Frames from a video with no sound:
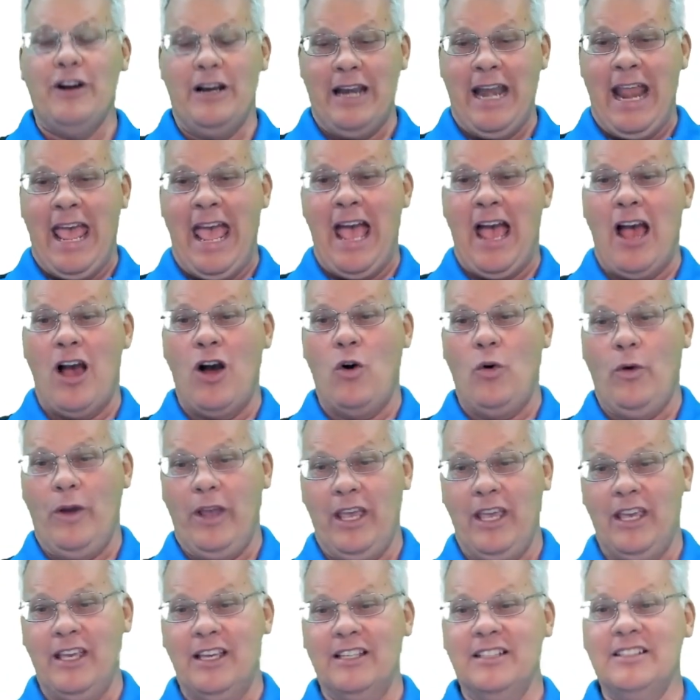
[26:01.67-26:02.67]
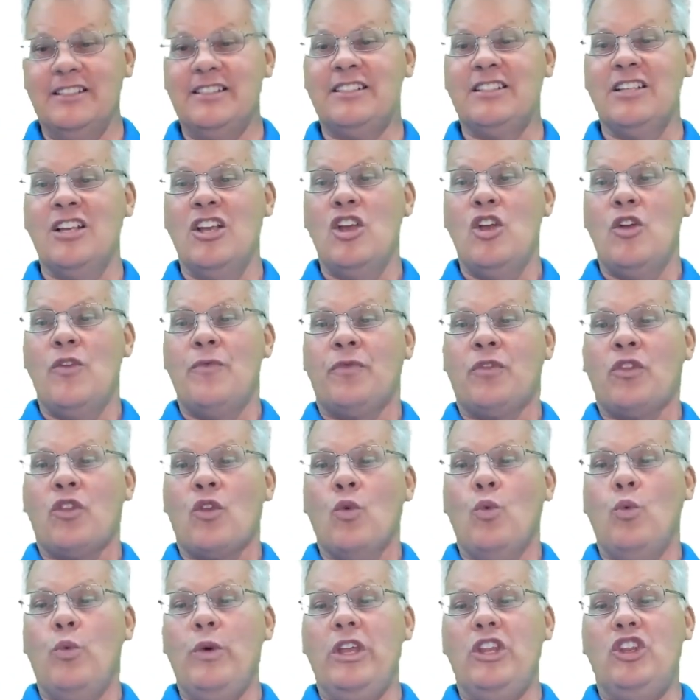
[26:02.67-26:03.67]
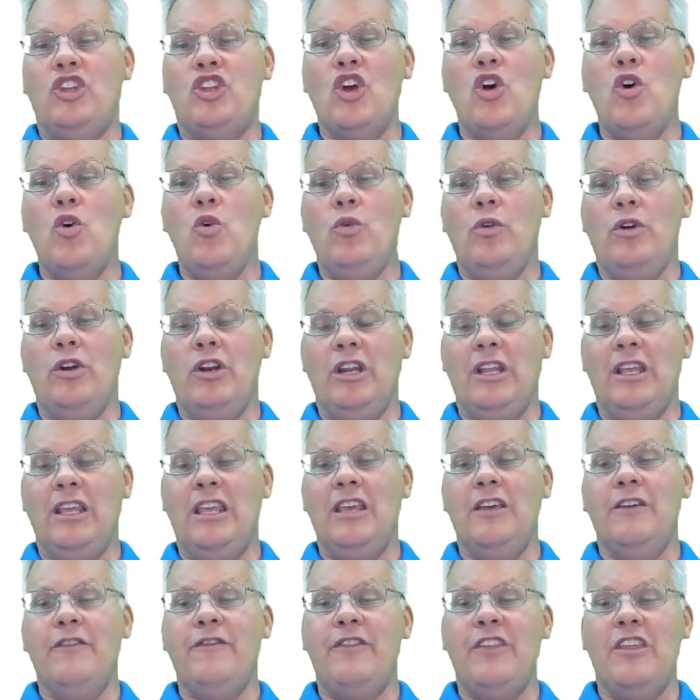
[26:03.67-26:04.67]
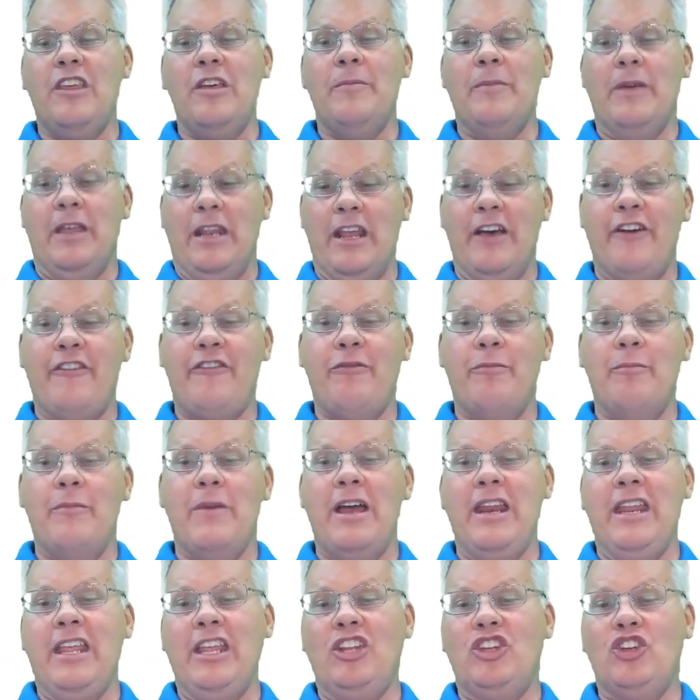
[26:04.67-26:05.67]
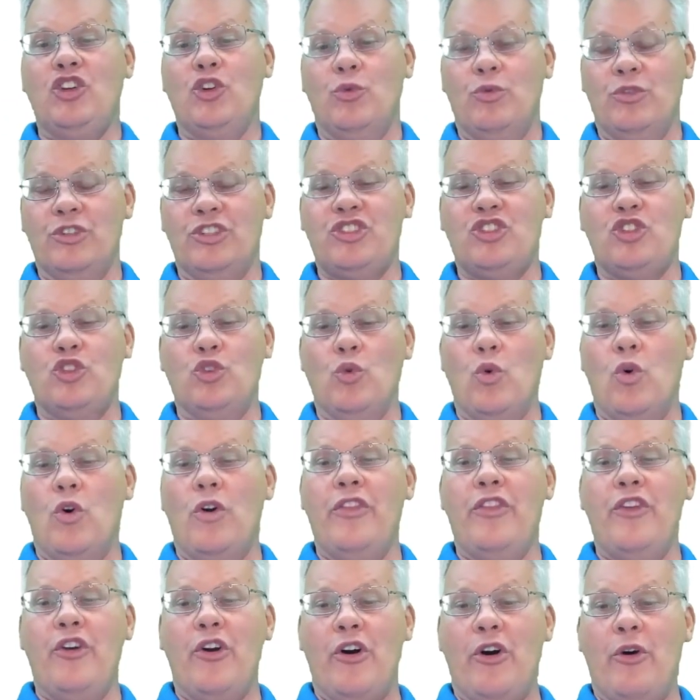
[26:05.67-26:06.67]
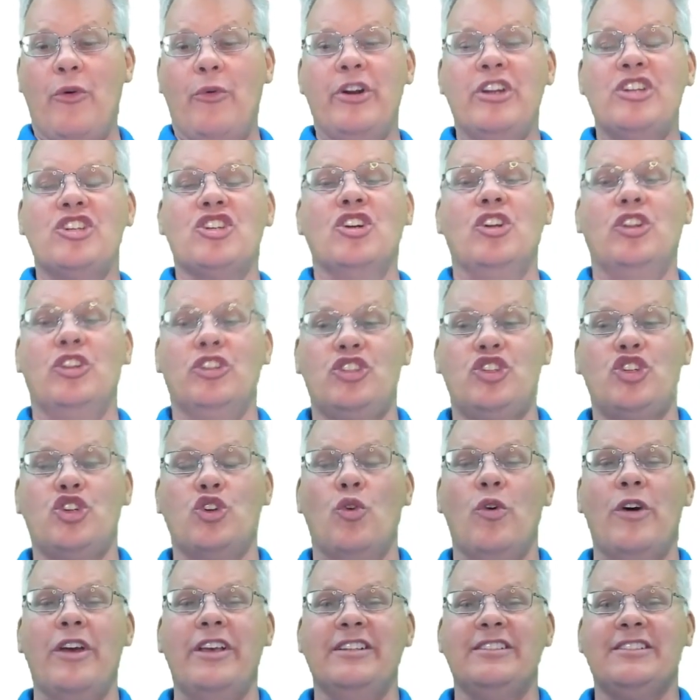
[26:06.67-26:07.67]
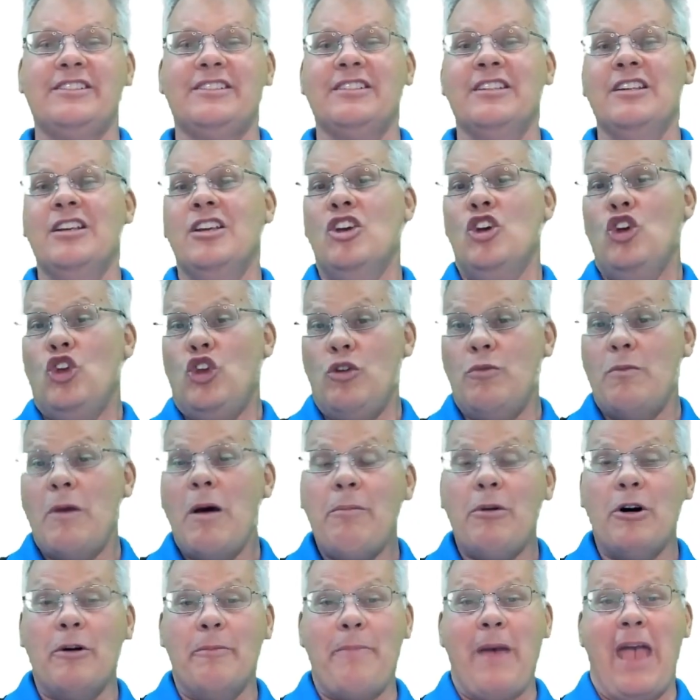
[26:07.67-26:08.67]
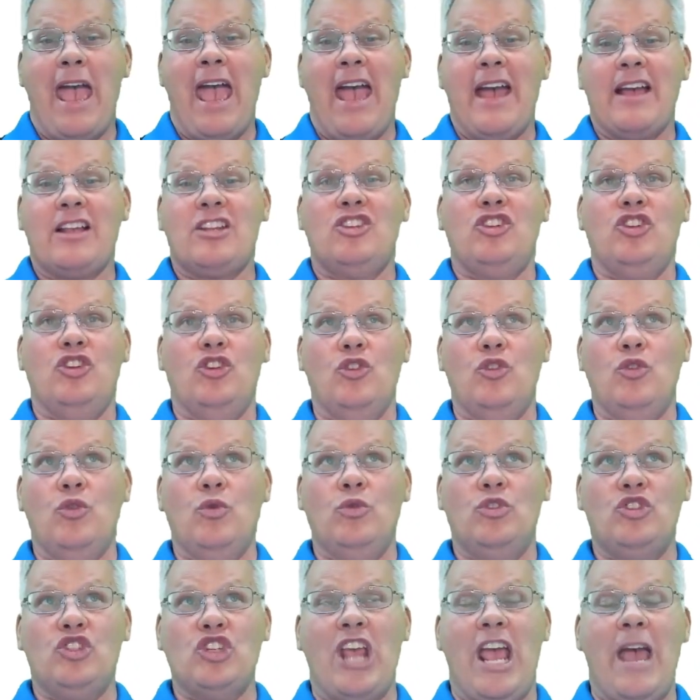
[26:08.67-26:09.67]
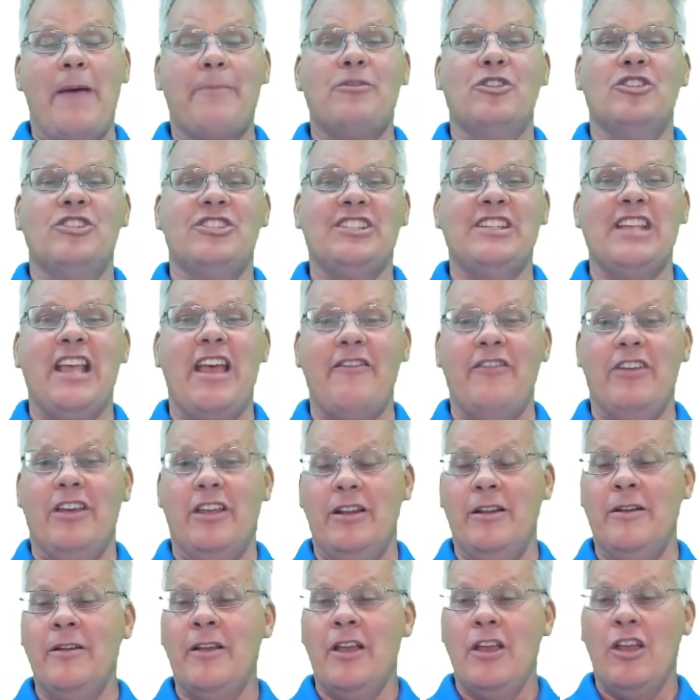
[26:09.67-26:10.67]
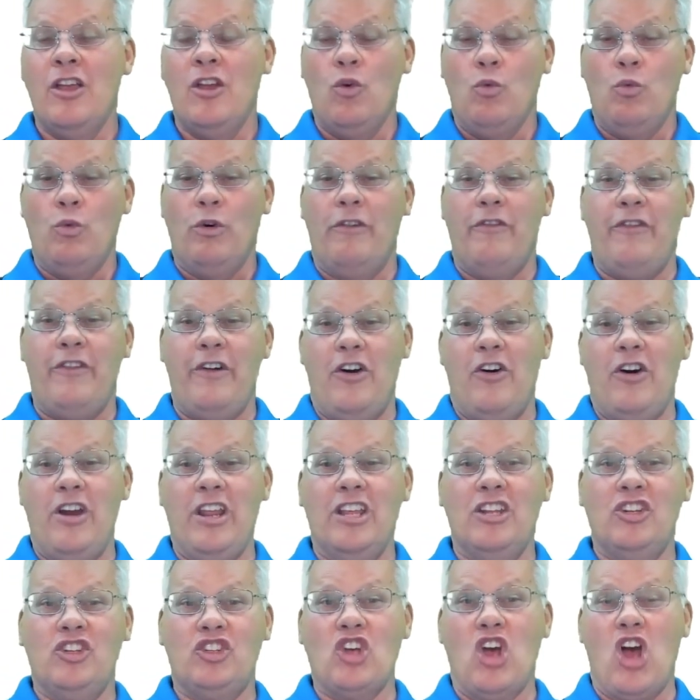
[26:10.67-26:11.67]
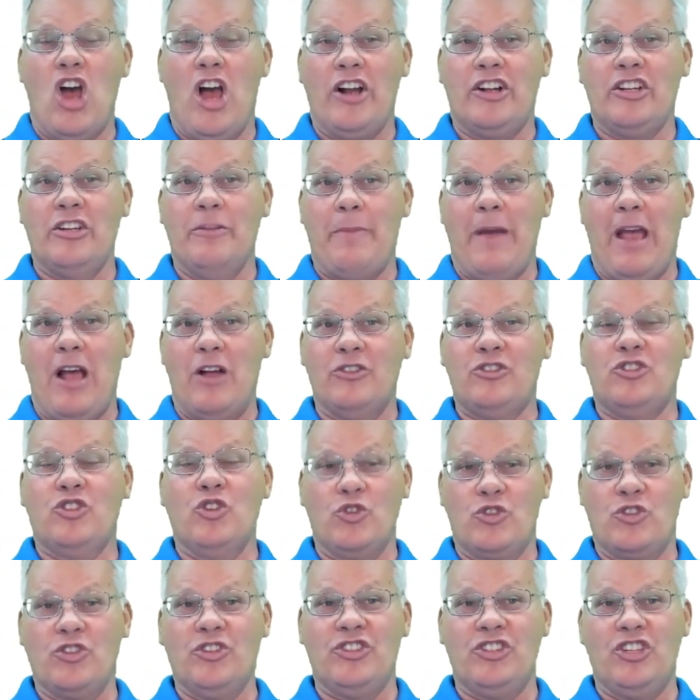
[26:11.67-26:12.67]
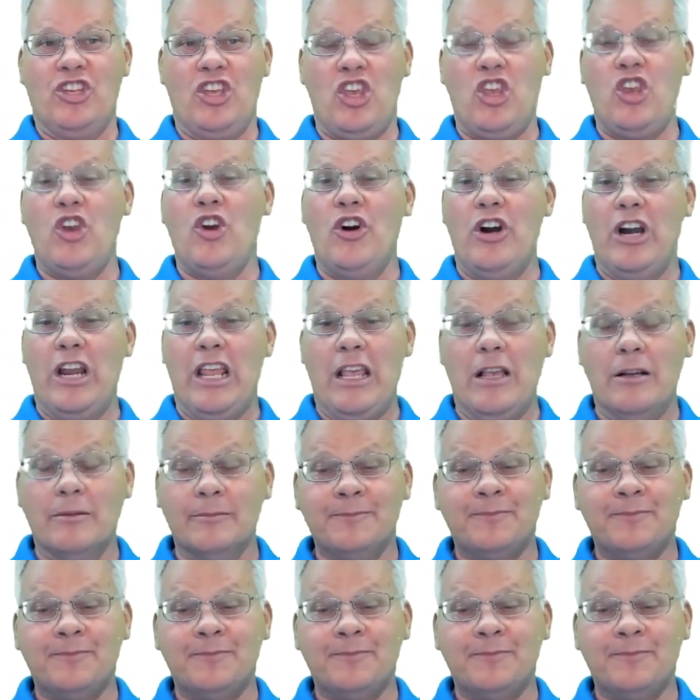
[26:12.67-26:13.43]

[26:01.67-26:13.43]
now is we don't give them enough money to restore their original choice. You remember back to chapter 7 where Varian talked about Social Security.